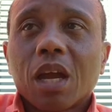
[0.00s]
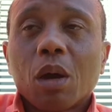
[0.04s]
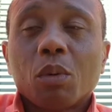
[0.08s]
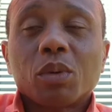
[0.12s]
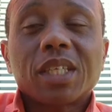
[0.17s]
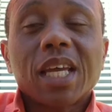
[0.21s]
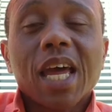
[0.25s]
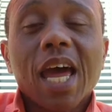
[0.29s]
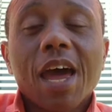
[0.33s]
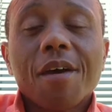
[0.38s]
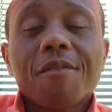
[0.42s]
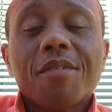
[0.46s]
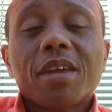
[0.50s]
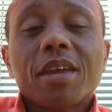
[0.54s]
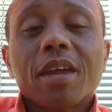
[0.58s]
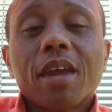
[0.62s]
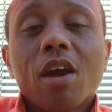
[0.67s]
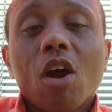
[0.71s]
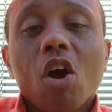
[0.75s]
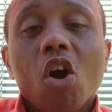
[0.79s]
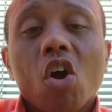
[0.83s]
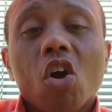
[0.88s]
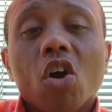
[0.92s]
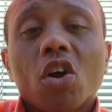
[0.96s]
I was having
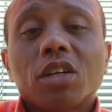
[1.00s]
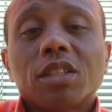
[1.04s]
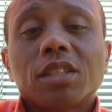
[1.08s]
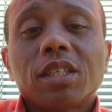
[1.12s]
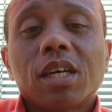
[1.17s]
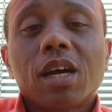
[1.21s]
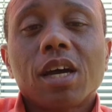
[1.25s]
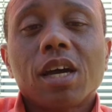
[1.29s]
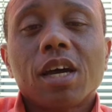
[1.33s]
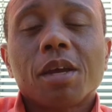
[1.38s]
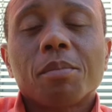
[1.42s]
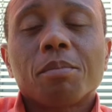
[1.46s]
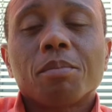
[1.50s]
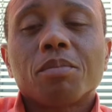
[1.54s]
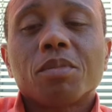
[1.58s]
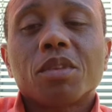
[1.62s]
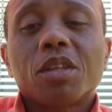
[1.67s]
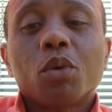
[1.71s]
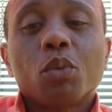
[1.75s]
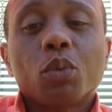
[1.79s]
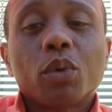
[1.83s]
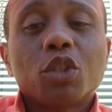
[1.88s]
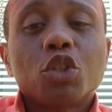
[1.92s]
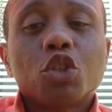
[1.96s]
a hard time.
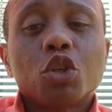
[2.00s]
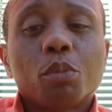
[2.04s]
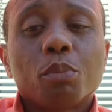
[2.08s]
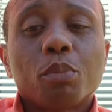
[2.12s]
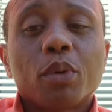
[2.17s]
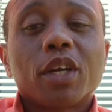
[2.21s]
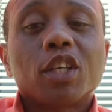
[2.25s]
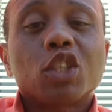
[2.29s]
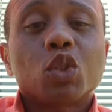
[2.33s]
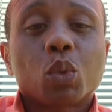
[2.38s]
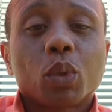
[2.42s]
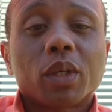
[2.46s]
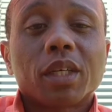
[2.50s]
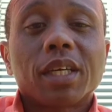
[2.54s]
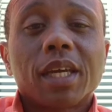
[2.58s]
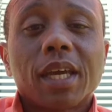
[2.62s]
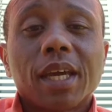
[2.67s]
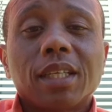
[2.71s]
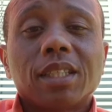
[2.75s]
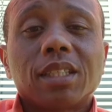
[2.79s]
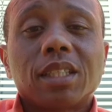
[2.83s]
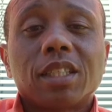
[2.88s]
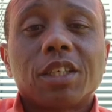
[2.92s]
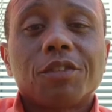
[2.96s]
The original brakes were
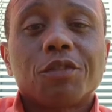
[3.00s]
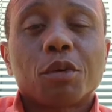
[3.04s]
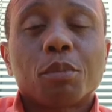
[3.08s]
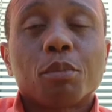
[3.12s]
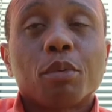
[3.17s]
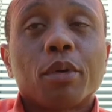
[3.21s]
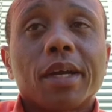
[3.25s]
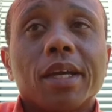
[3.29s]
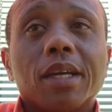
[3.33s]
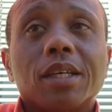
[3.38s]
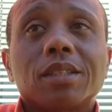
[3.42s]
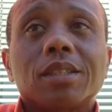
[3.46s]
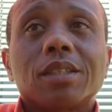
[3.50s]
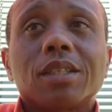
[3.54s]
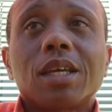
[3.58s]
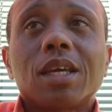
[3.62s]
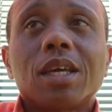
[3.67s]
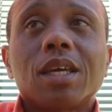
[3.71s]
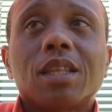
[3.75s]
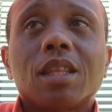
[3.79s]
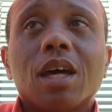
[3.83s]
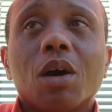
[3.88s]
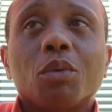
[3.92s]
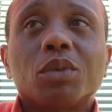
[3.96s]
cantilever brakes,
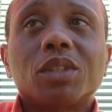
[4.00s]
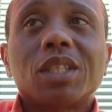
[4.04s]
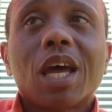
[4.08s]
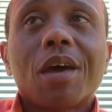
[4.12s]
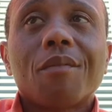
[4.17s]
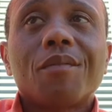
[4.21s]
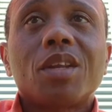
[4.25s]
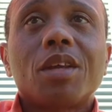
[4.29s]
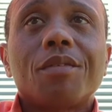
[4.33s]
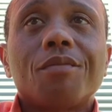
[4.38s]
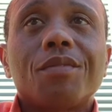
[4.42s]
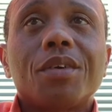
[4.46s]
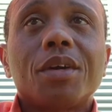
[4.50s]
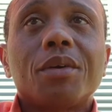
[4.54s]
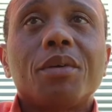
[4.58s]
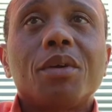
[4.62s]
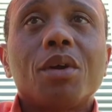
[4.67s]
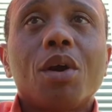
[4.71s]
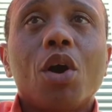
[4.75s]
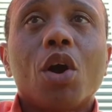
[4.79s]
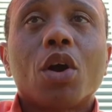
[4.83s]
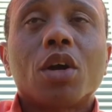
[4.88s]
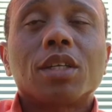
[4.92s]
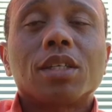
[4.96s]
and I was having a
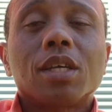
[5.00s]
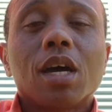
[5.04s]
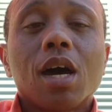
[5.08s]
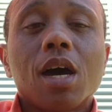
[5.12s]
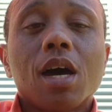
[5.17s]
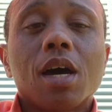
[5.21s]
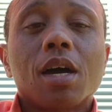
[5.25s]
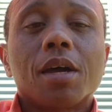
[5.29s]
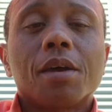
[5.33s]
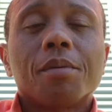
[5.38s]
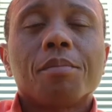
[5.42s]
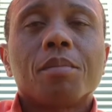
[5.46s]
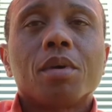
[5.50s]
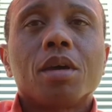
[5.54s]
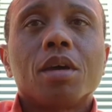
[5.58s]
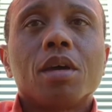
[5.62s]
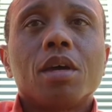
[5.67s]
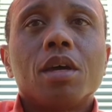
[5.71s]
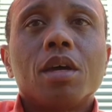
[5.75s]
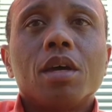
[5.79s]
very hard time